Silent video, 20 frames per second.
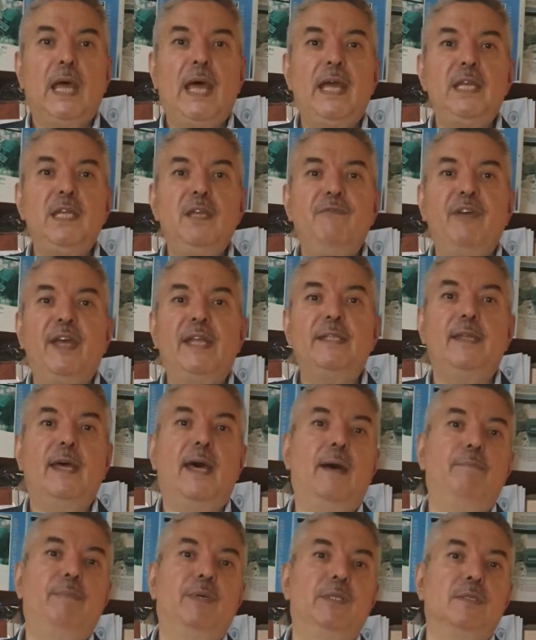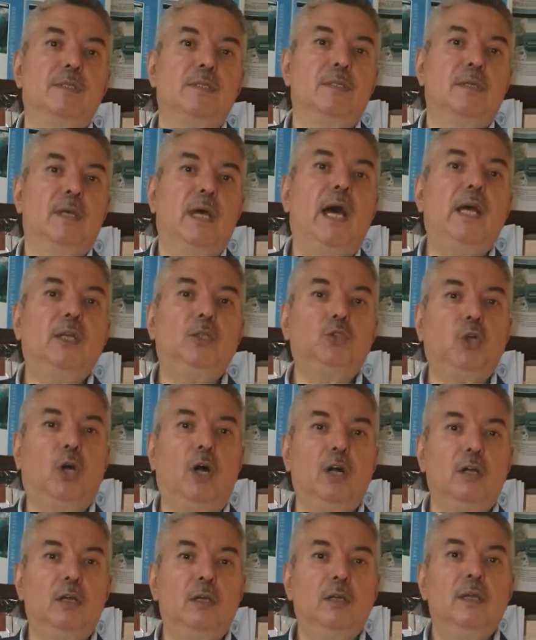an event happens, a
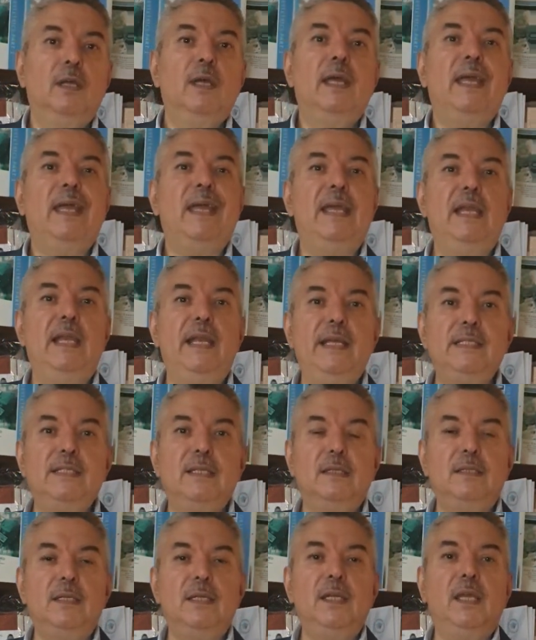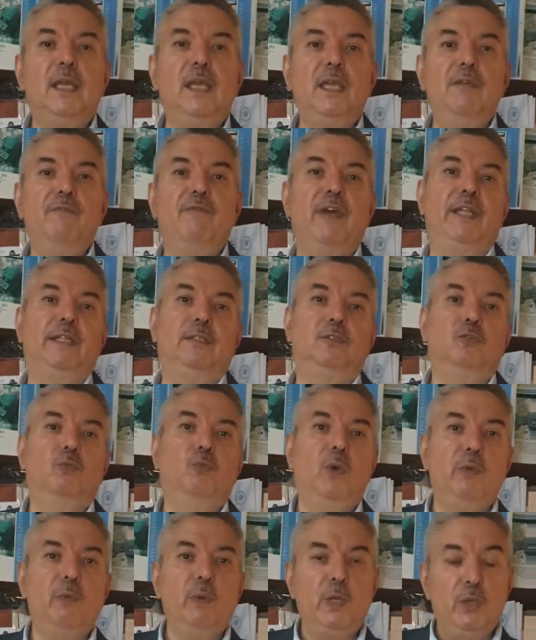shock eliciting
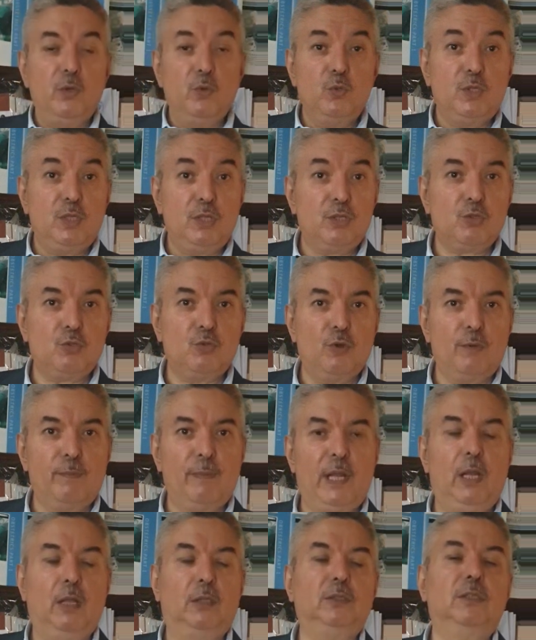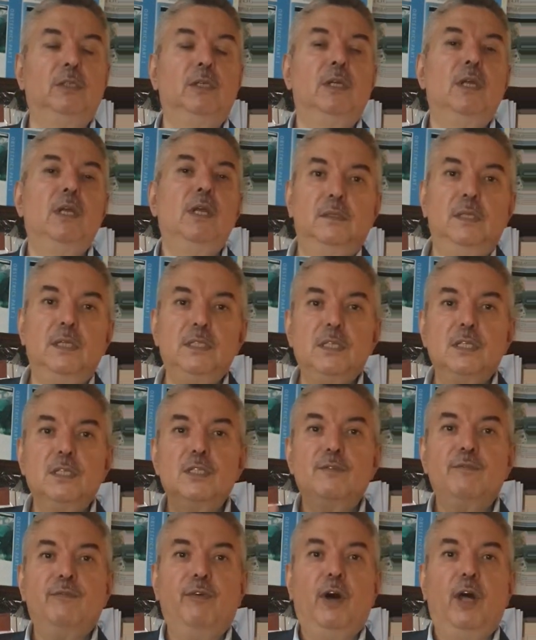event. We will use this term a lot. This
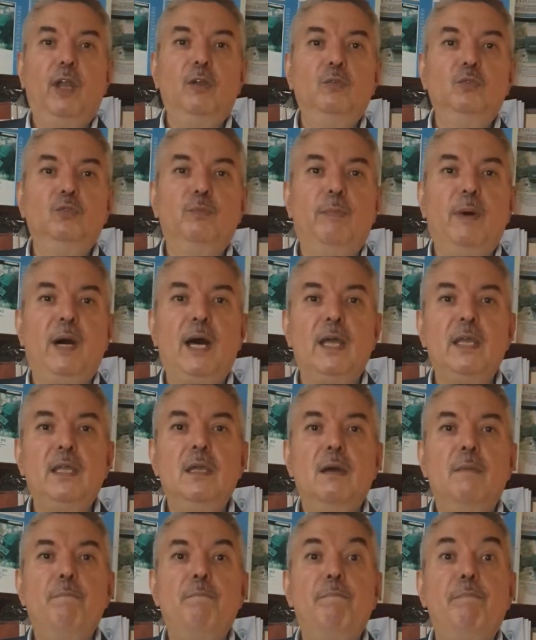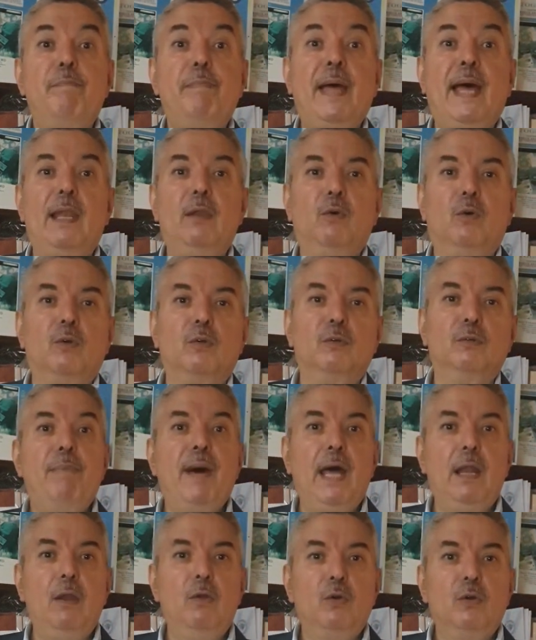is followed by pallor.
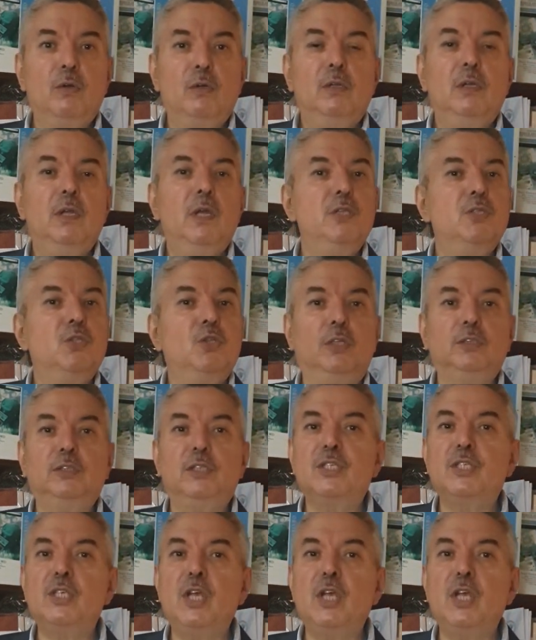Pallor is not a